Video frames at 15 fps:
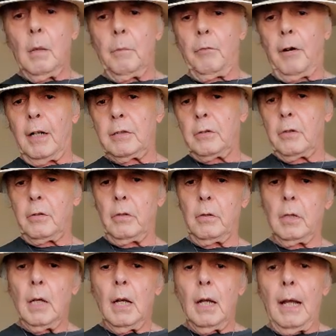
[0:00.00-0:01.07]

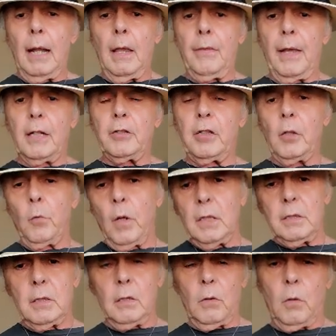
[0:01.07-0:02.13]
prostitute, and that she
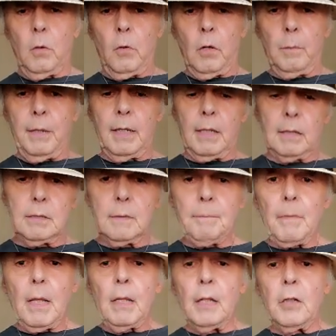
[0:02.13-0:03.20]
wasn't a whore because
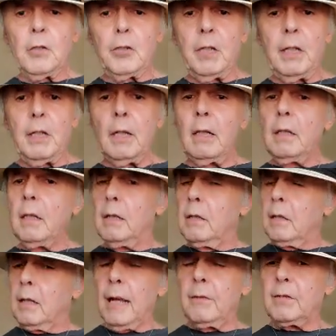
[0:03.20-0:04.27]
she
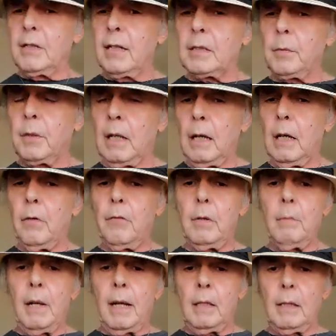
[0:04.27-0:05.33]
didn't have sex with every
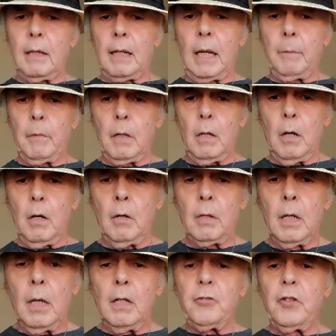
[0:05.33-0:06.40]
man that came
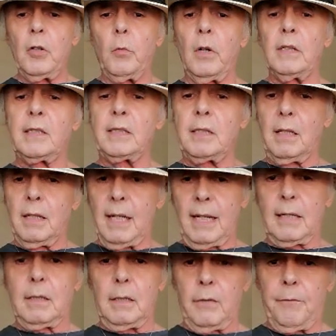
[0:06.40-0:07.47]
along. She was
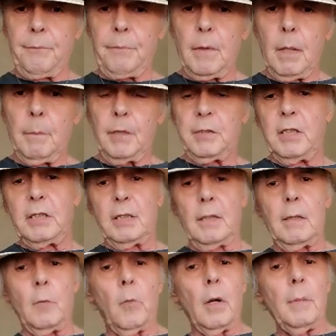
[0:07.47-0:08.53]
selective. But she said
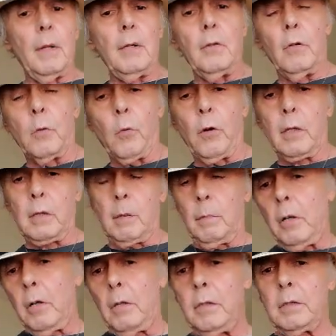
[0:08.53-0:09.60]
the women who worked the
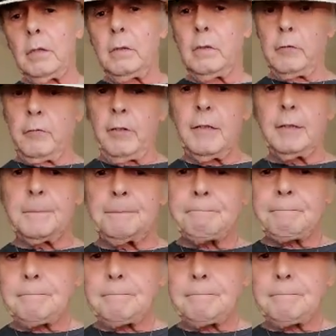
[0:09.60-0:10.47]
bars and the streets,